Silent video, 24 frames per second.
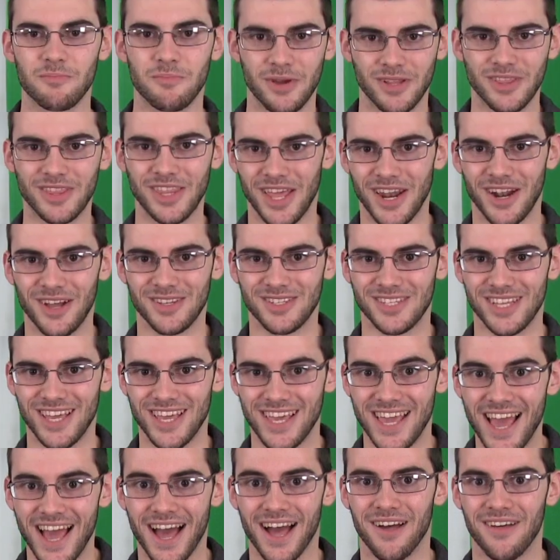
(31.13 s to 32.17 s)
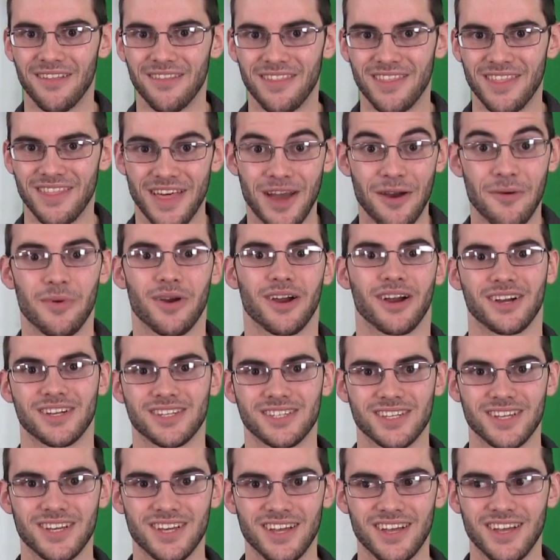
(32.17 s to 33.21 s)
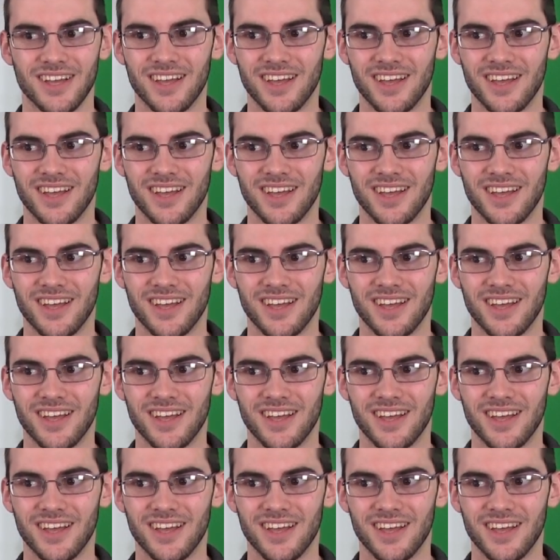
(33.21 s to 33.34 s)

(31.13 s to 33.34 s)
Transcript: But then I'll say, yeah, that works.